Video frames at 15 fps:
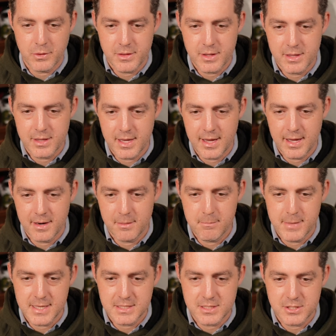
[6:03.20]
within that,
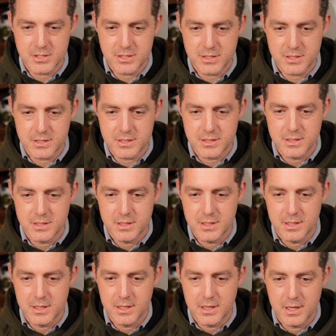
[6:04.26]
messages,
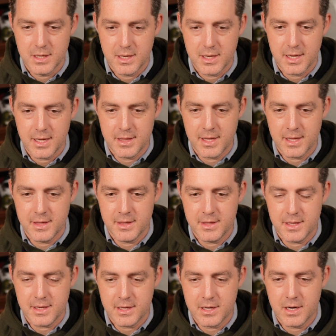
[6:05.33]
and then
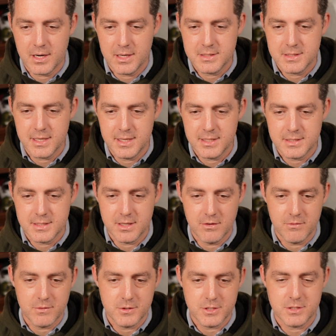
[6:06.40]
the content
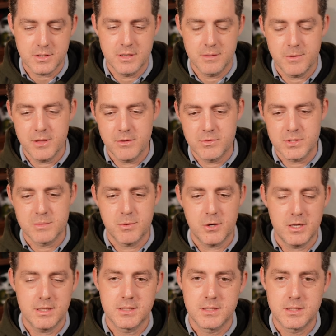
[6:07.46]
itself, which is gonna be the
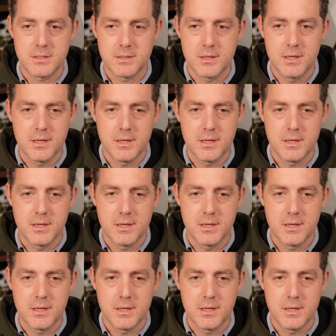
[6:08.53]
response.